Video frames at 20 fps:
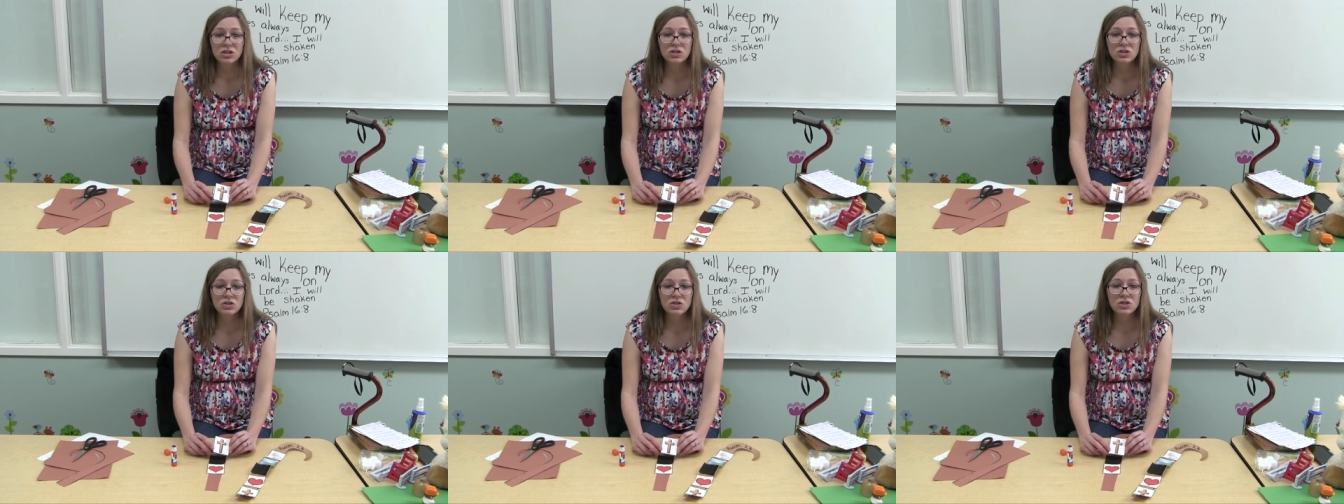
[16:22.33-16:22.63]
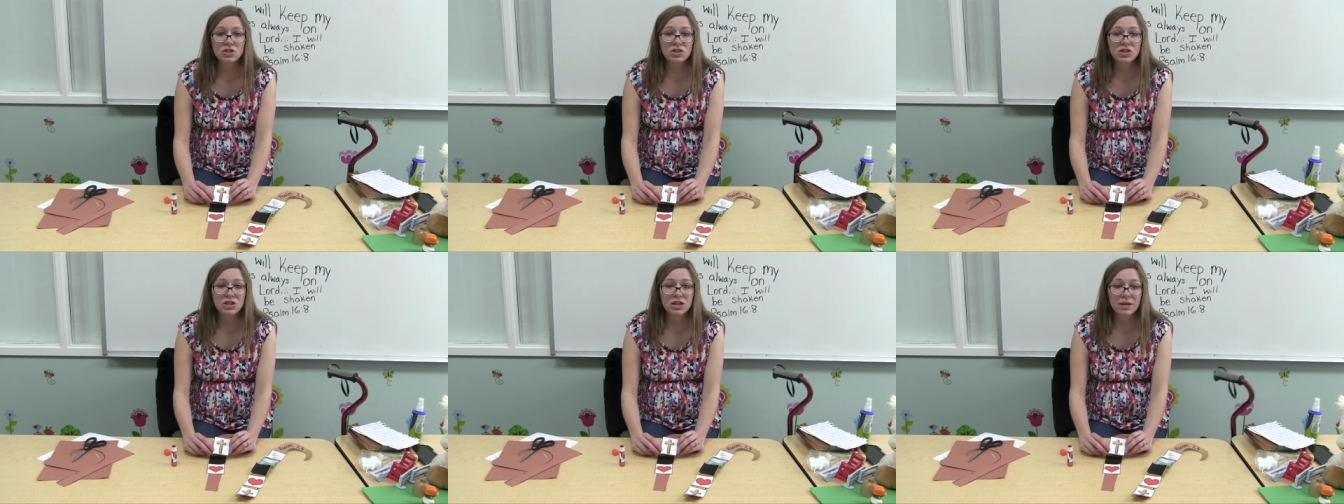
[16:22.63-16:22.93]
Do
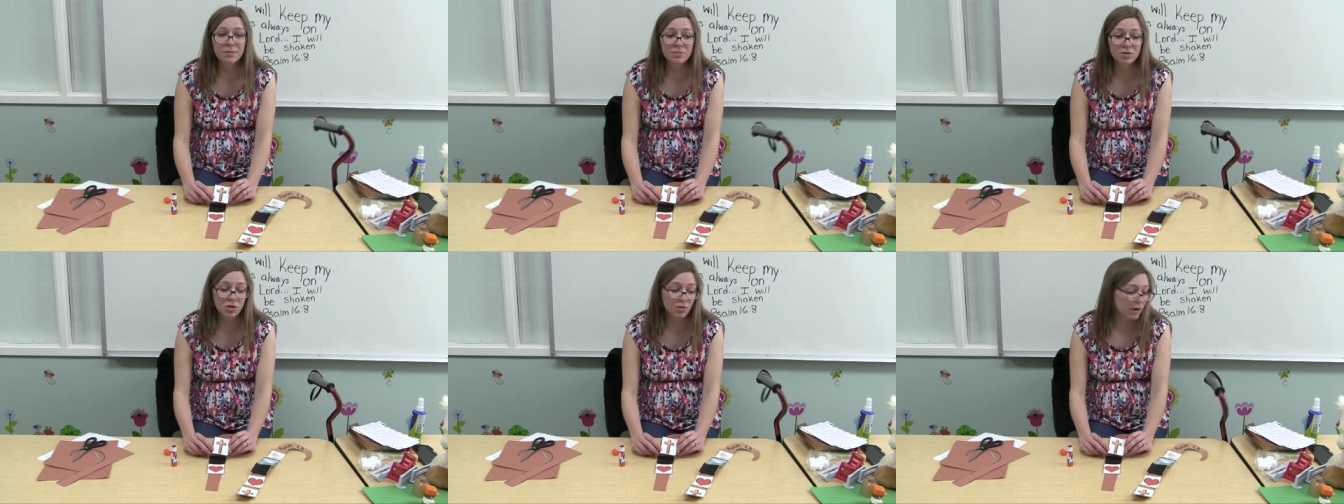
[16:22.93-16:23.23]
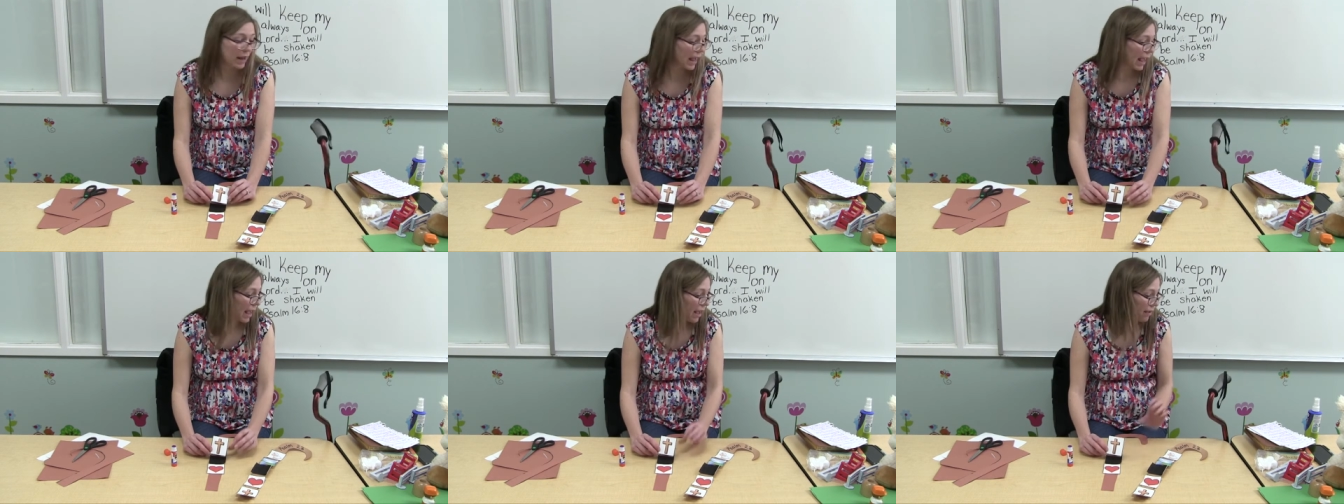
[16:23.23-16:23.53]
sheep
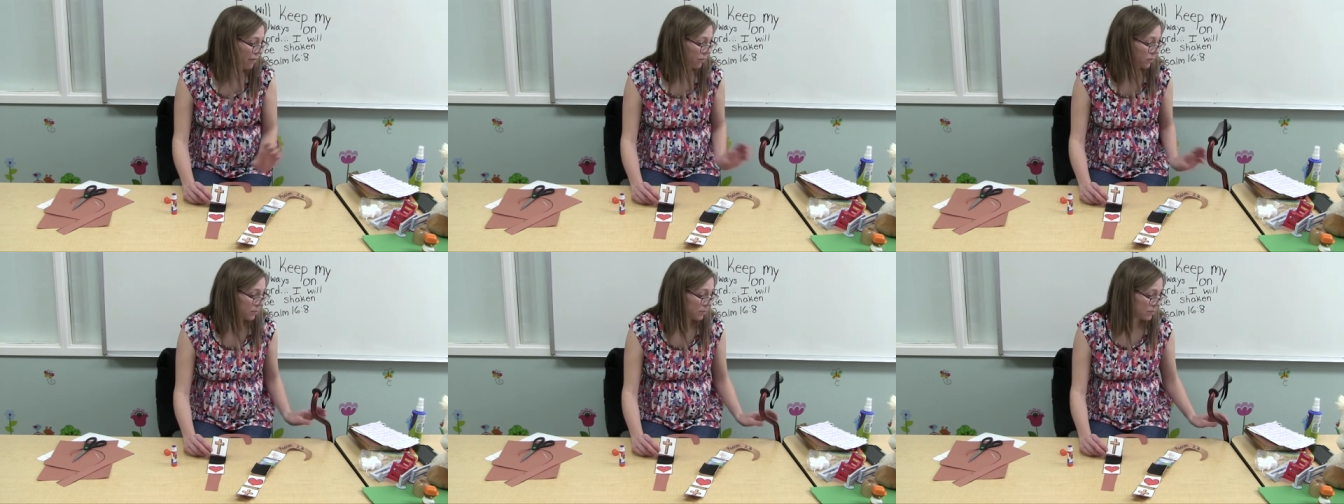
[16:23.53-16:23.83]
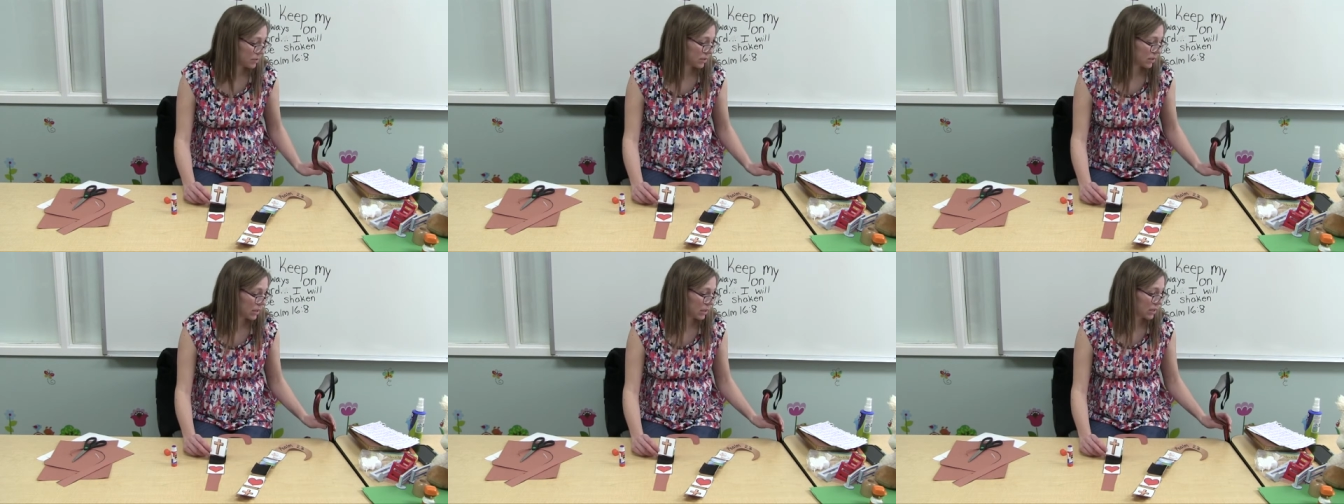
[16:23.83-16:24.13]
don't have,
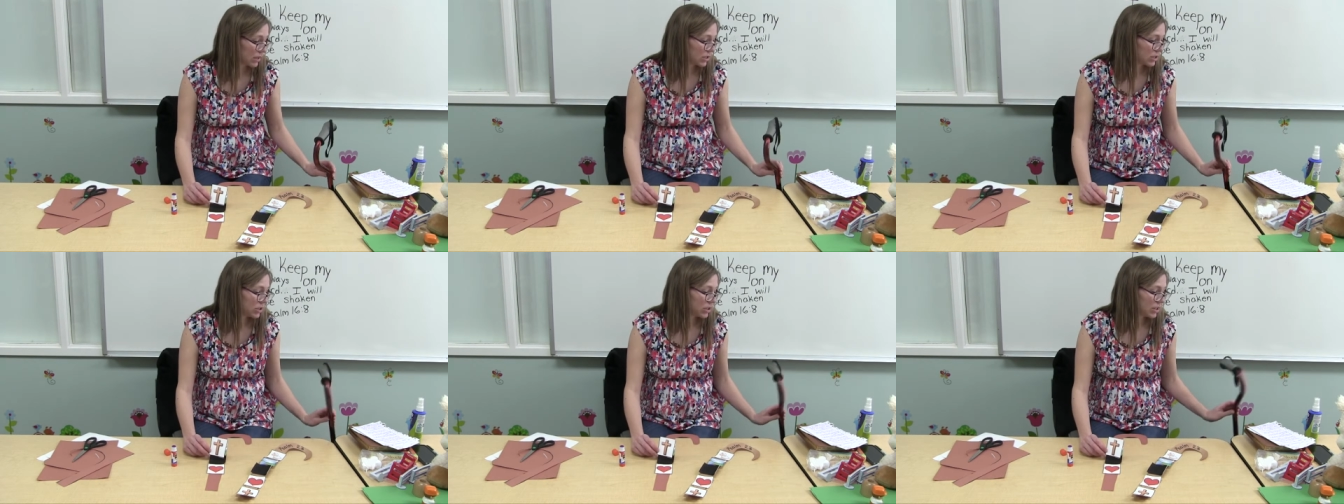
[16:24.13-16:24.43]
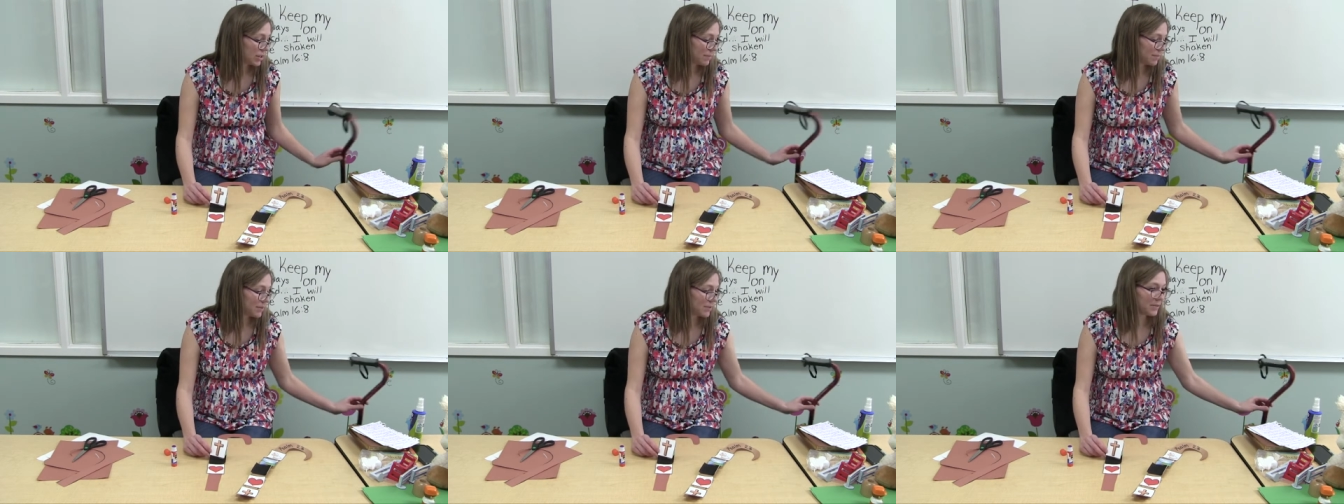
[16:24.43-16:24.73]
oops, sheep